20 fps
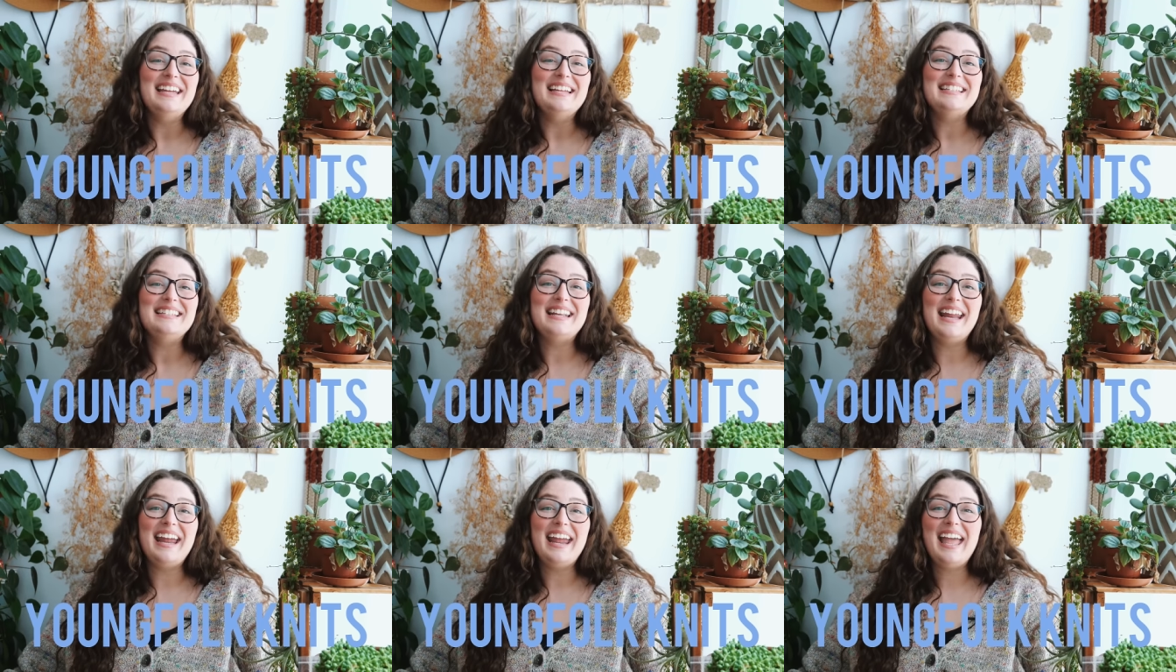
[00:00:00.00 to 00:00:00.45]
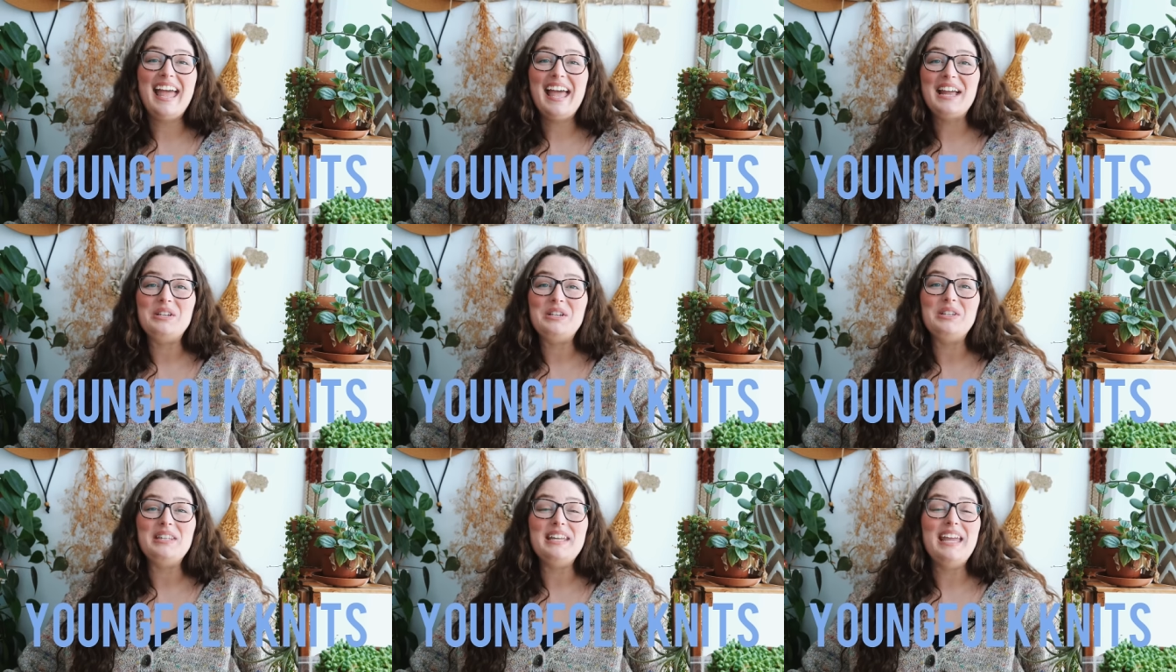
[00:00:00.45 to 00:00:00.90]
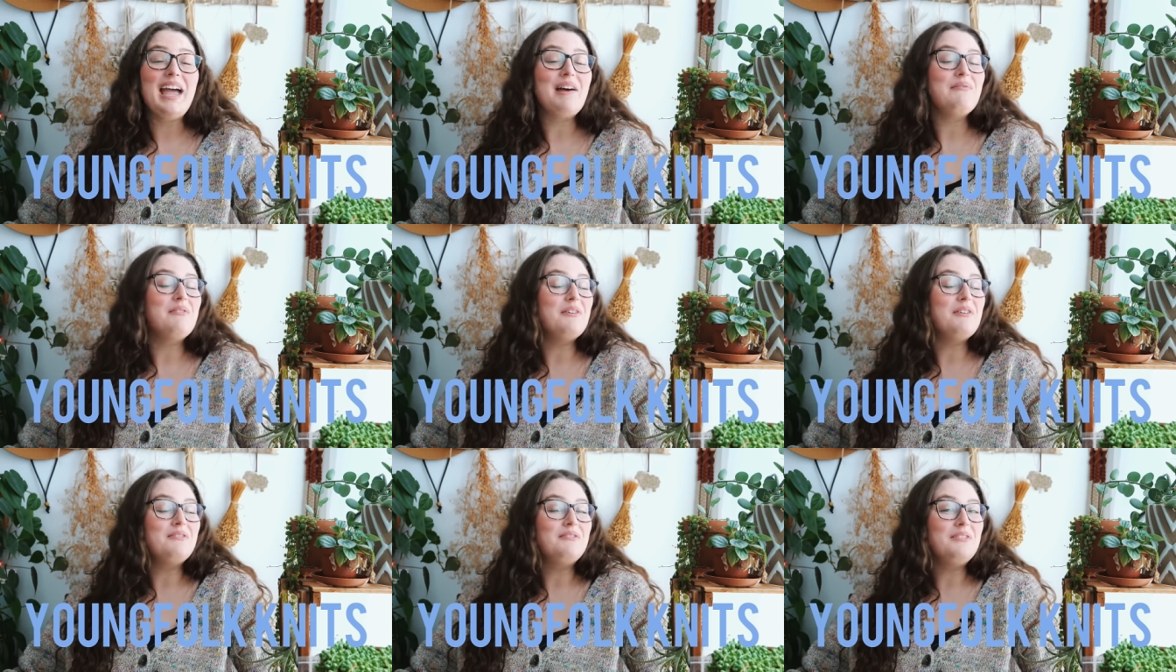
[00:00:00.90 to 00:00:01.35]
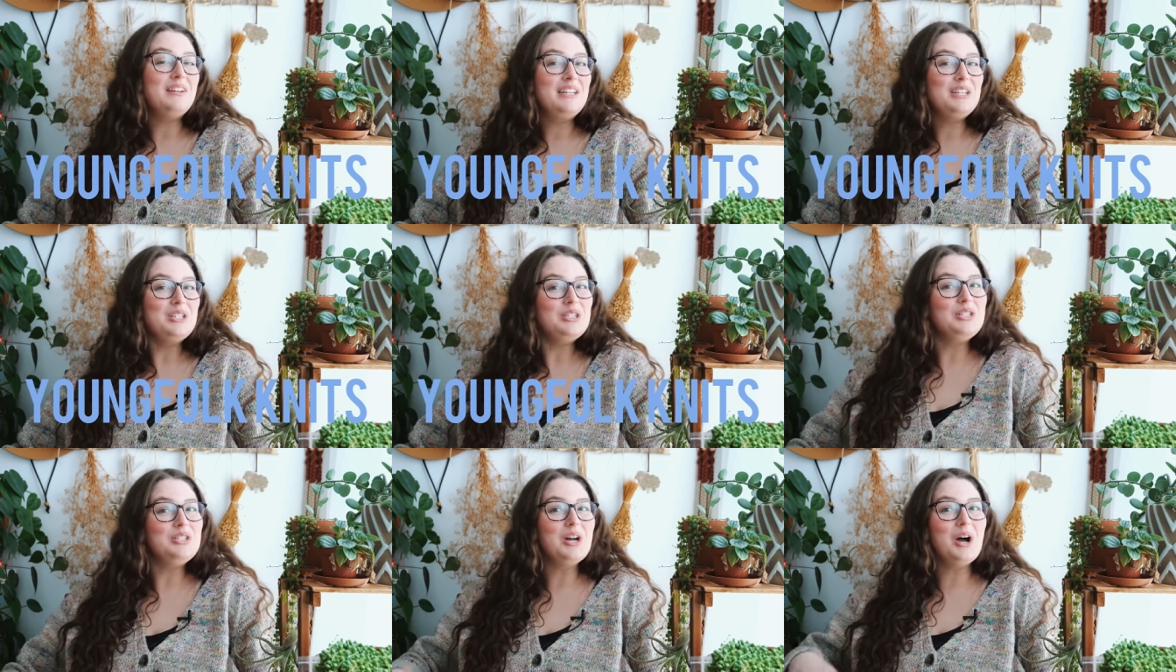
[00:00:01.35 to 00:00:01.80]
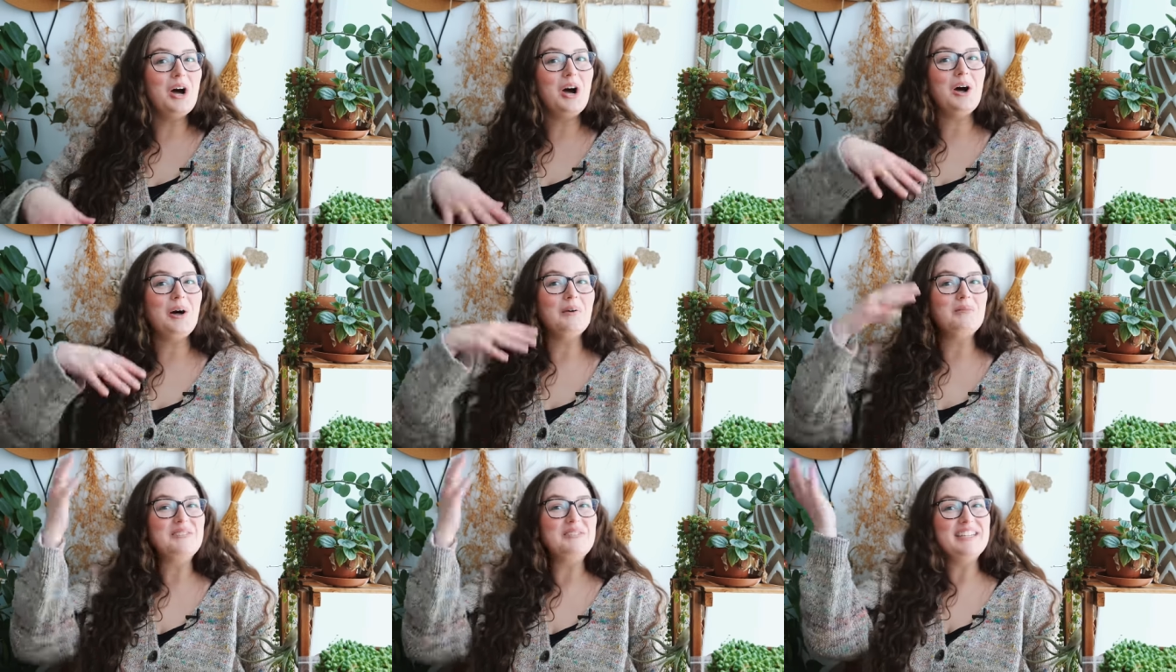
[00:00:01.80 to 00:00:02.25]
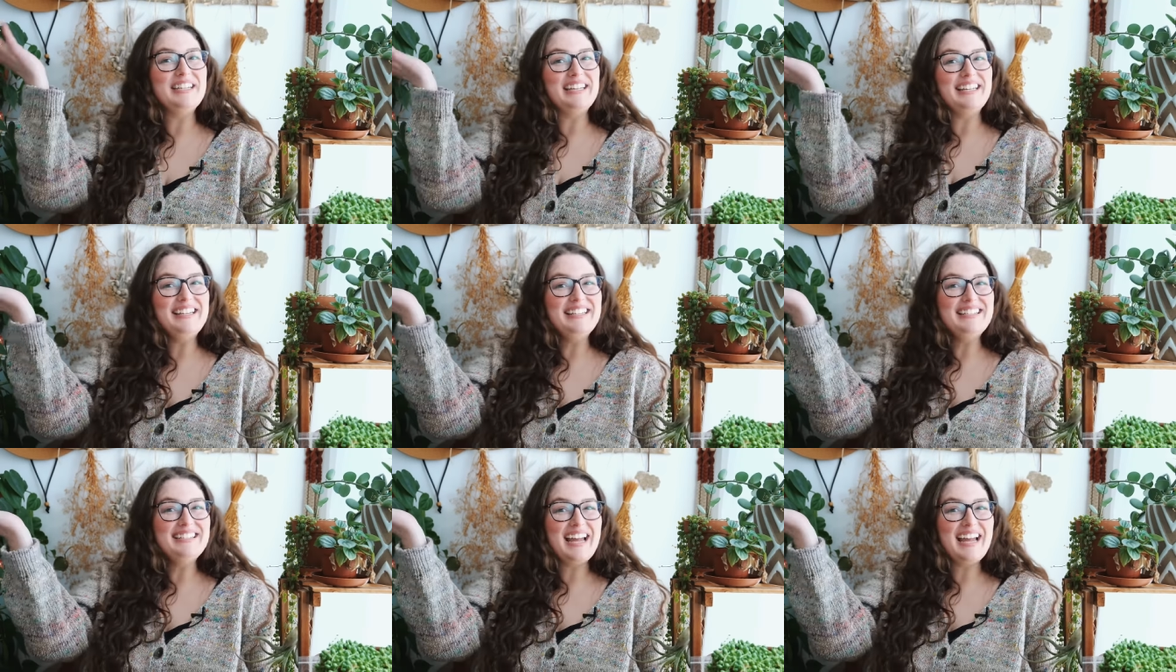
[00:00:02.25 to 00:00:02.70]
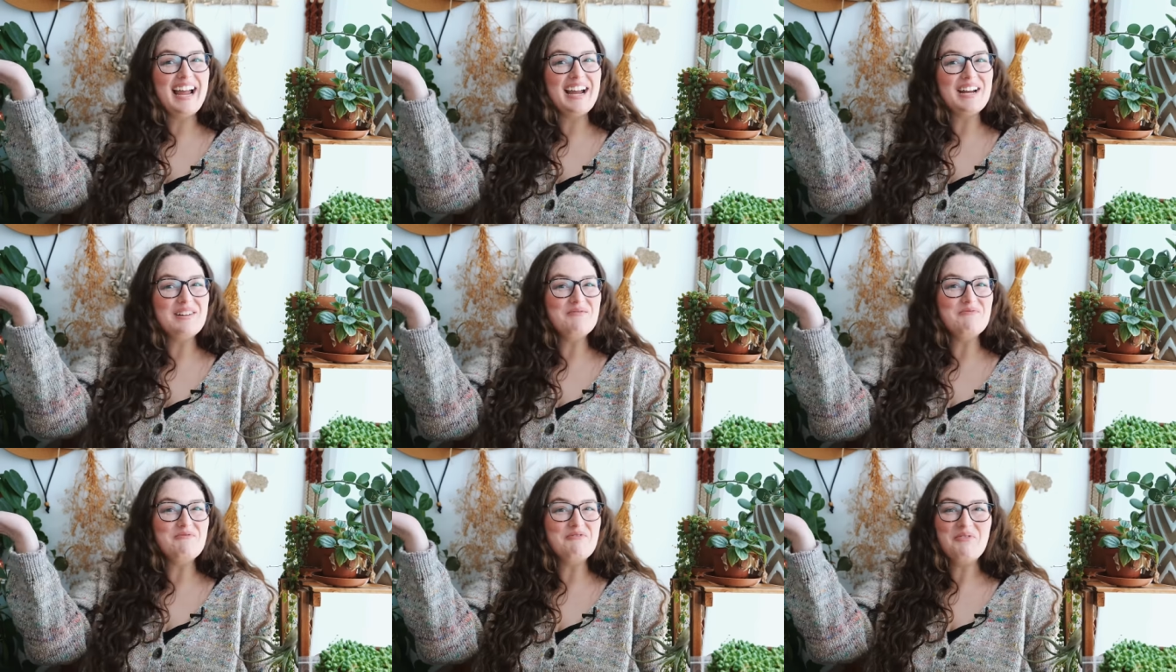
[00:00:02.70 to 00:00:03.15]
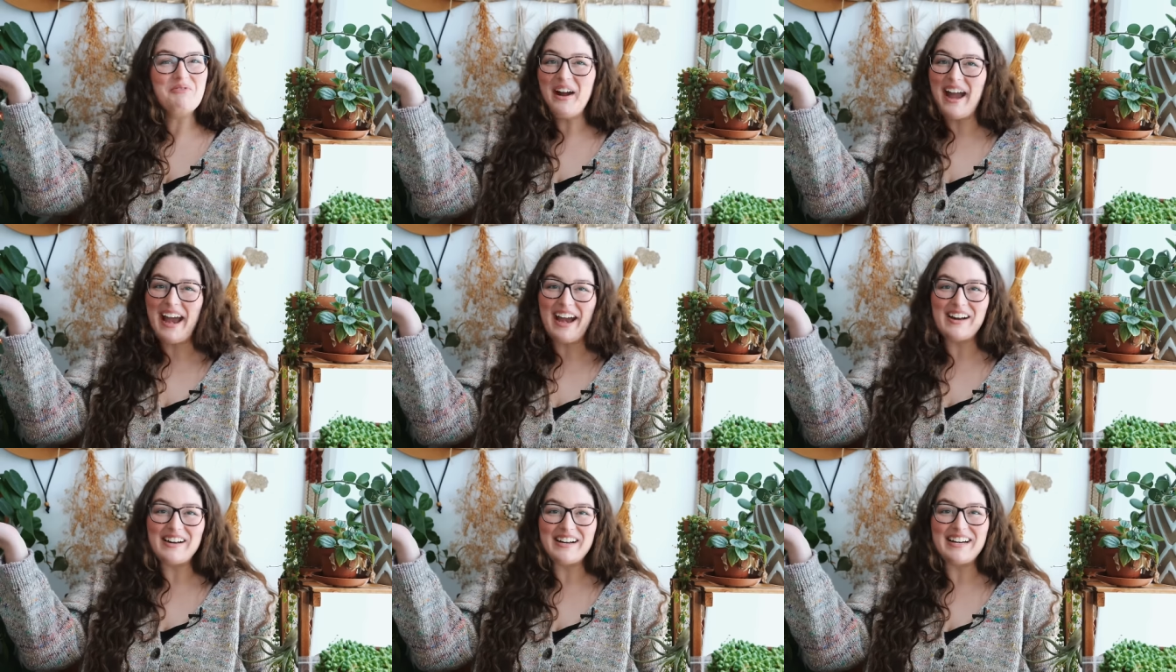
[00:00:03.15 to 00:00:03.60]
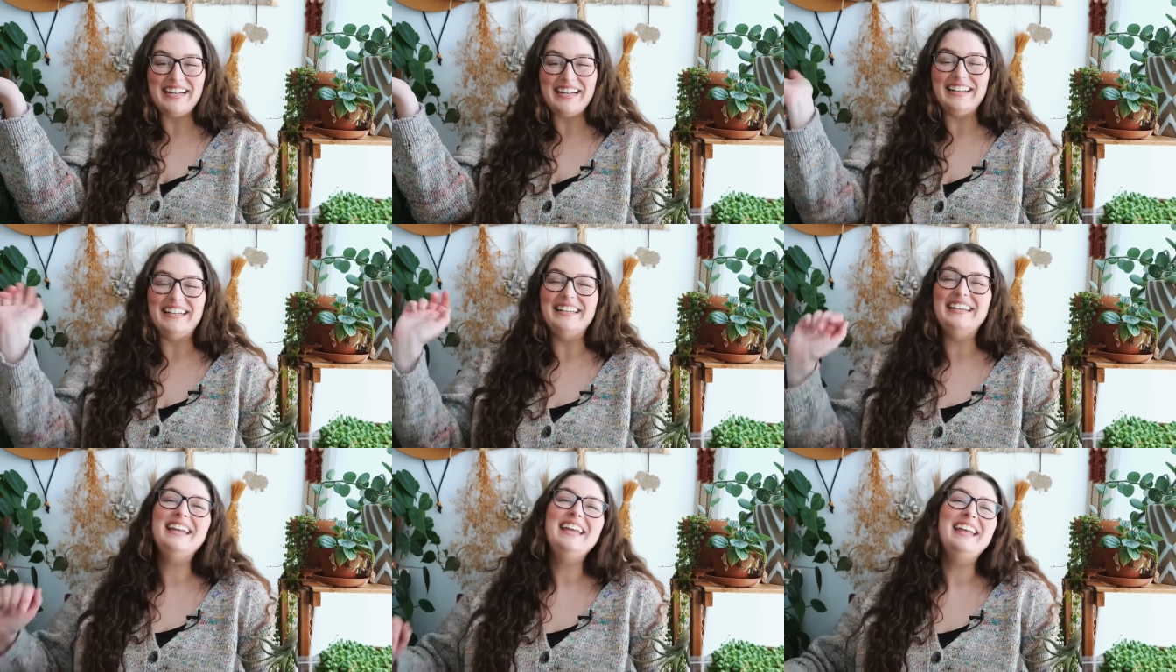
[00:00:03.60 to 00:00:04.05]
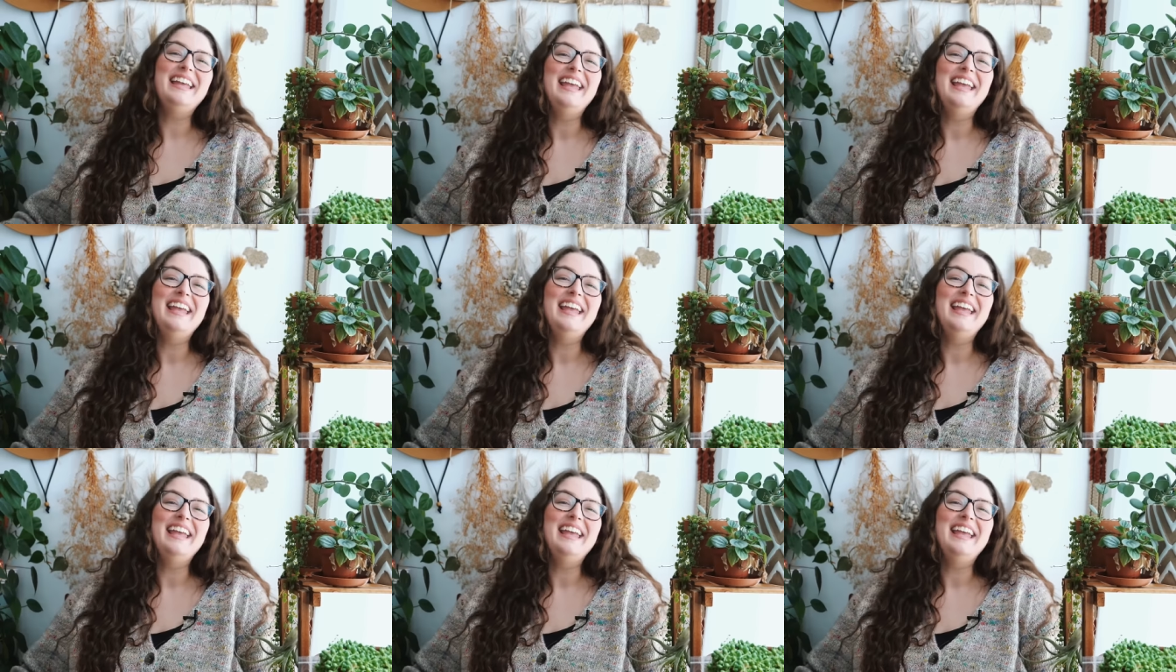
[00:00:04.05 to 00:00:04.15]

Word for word: Today I actually have a finished object I'm wearing,